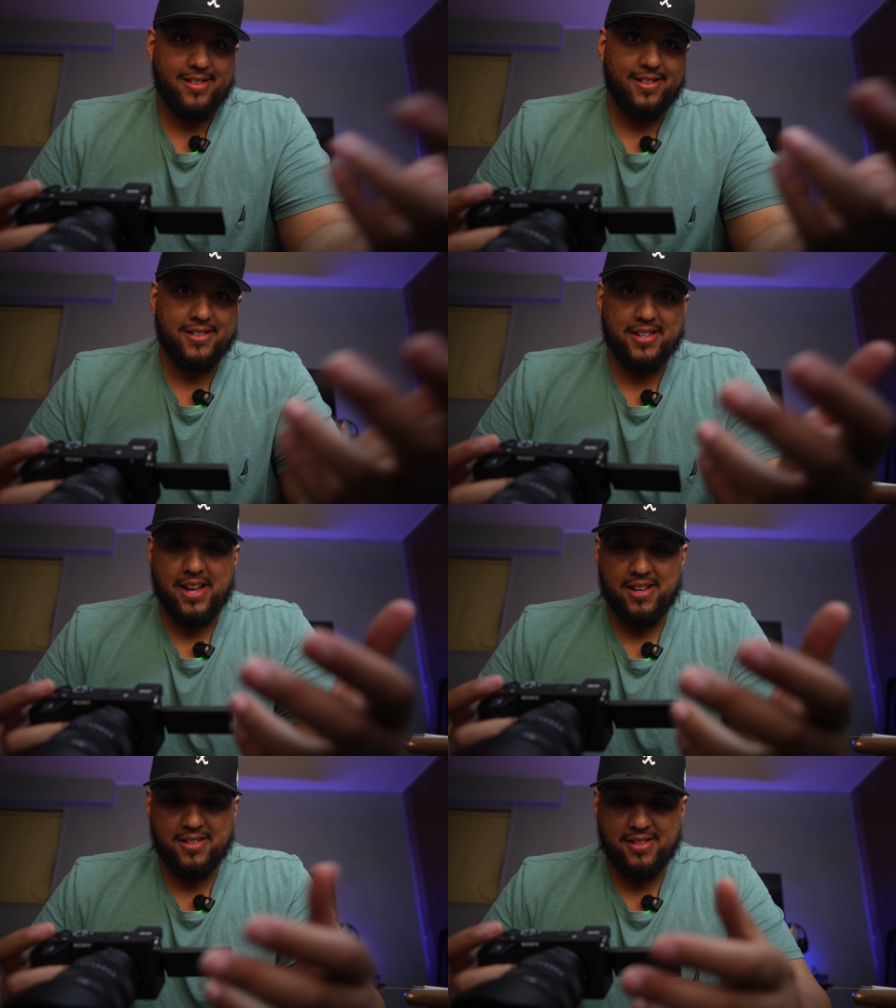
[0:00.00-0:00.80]
let's see
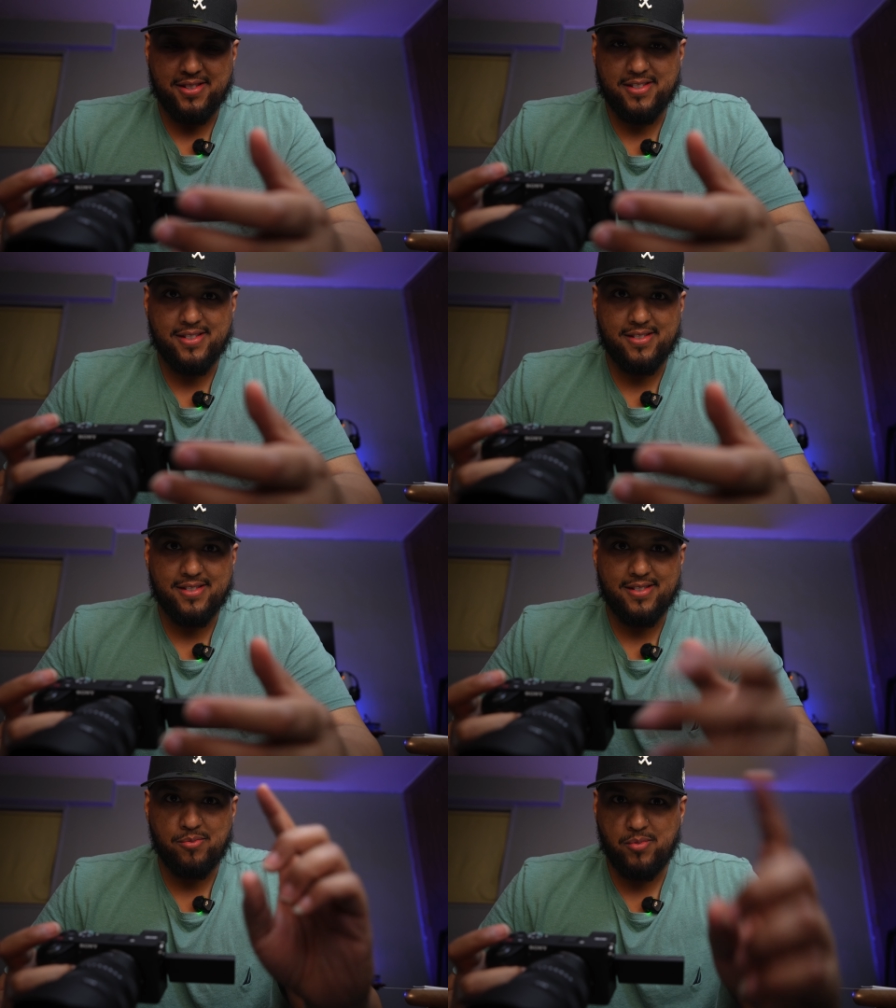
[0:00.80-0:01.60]
how this looks.
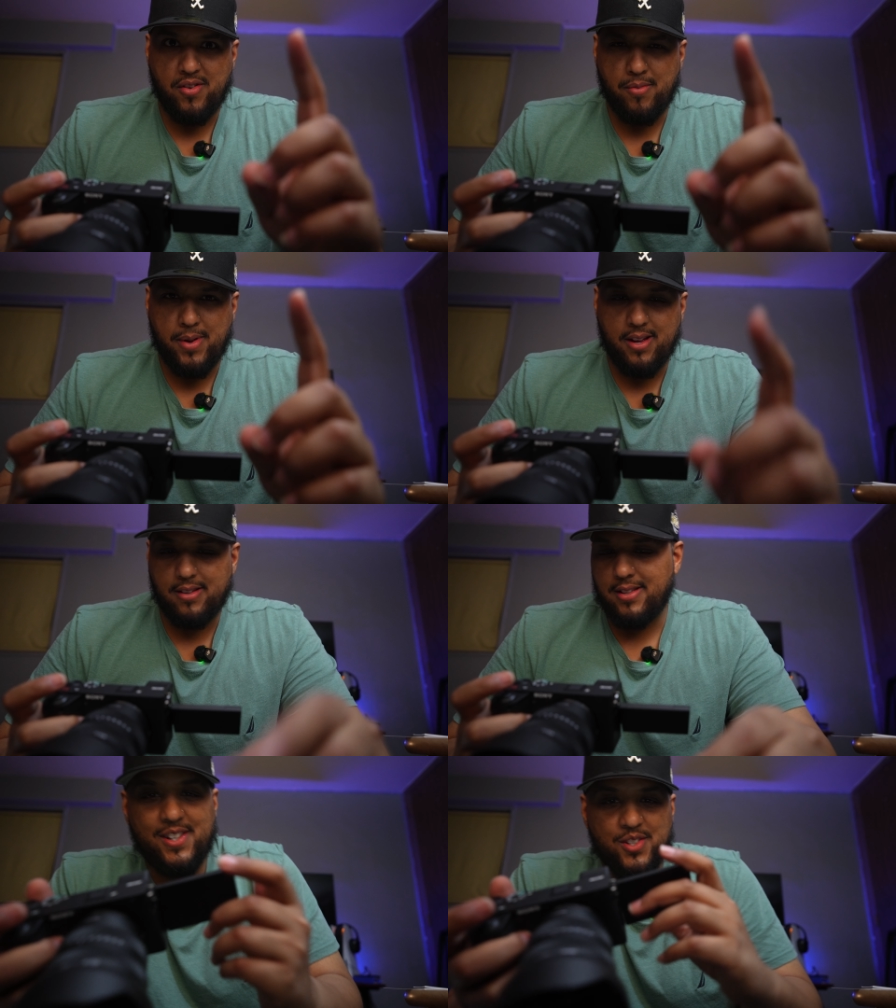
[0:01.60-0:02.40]
Be right back.
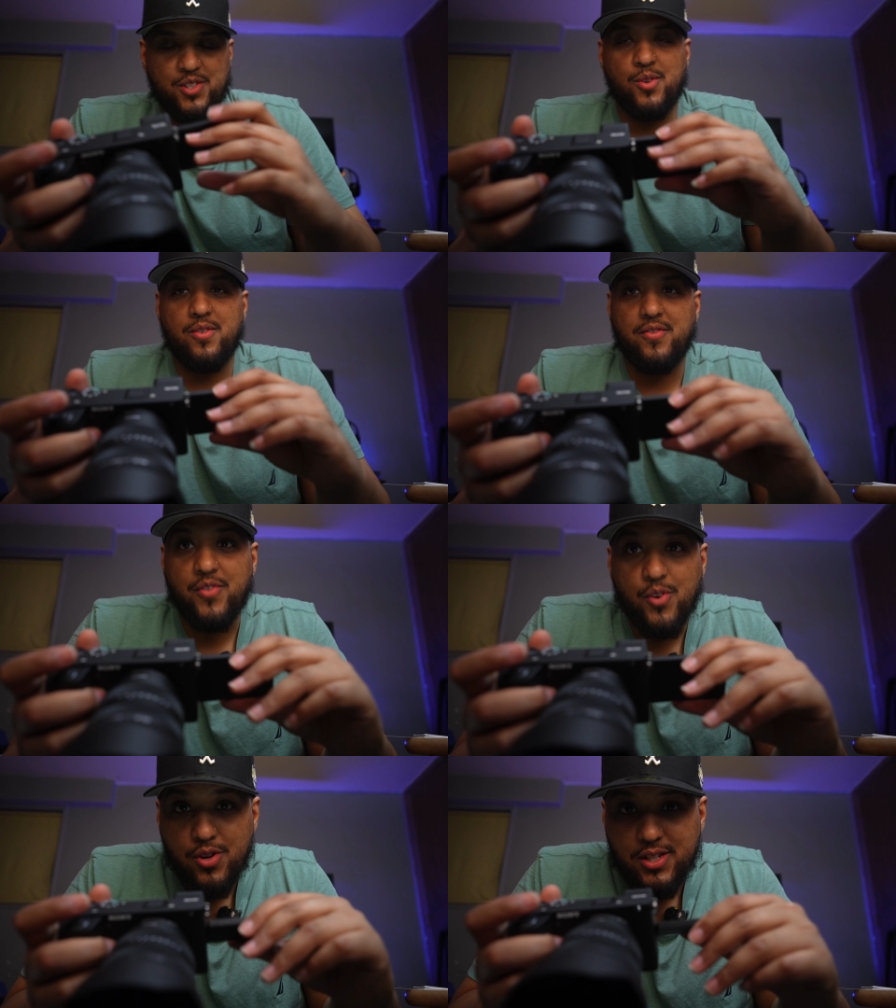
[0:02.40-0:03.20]
So
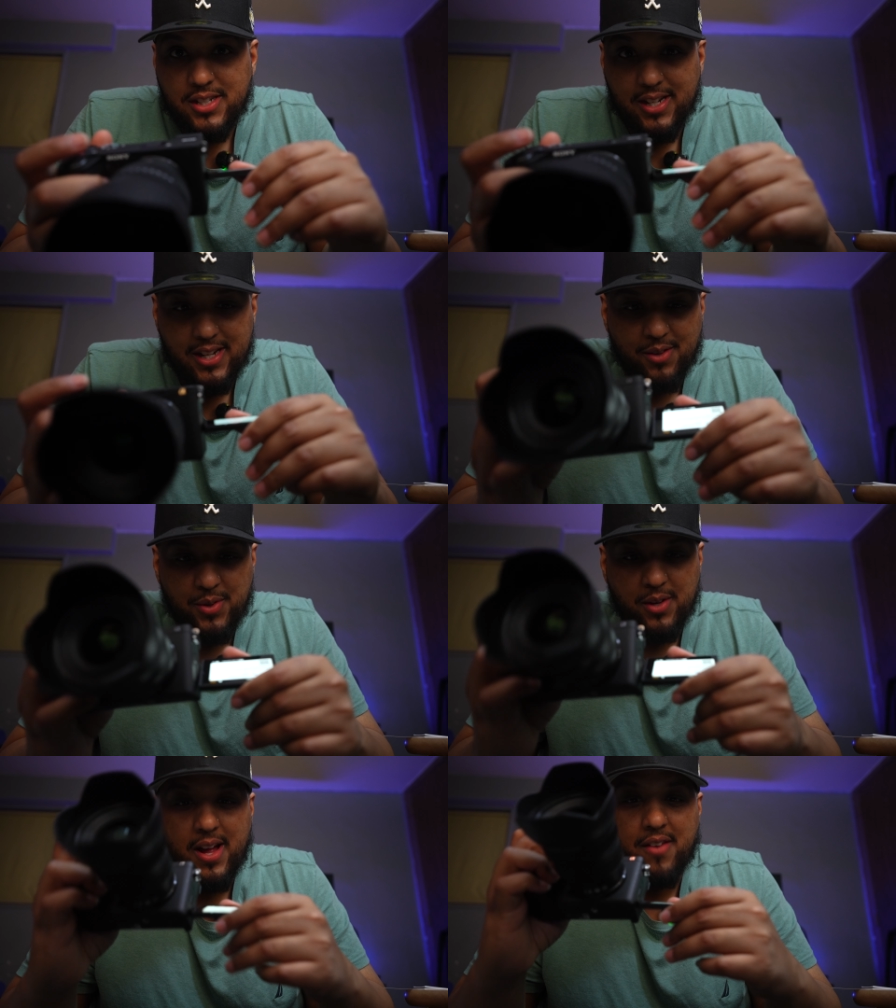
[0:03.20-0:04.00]
unfortunately, we
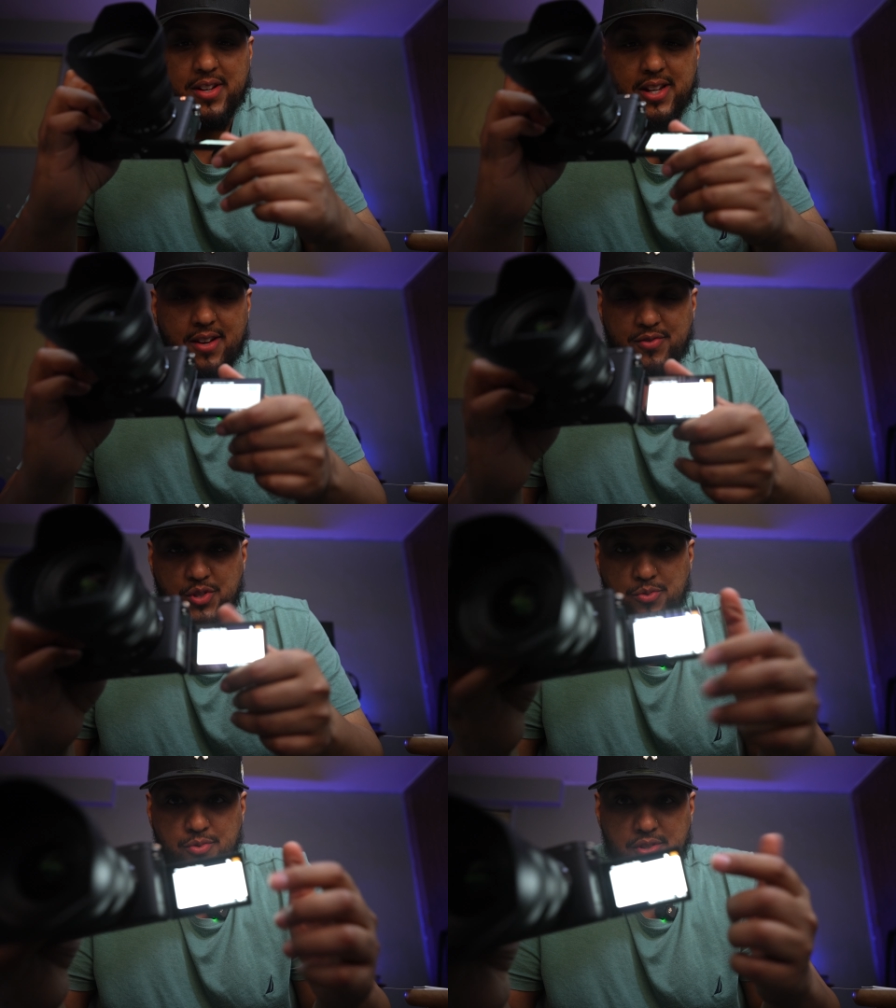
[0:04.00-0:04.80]
don't have enough
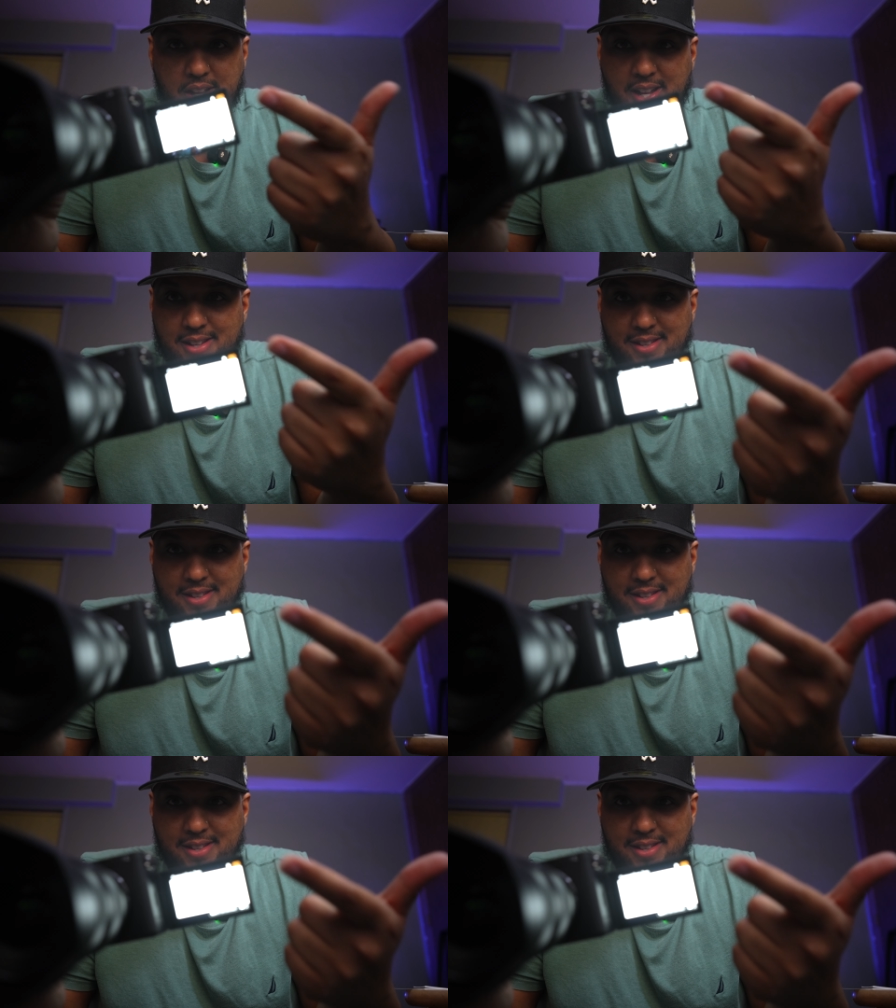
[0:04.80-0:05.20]
juice, and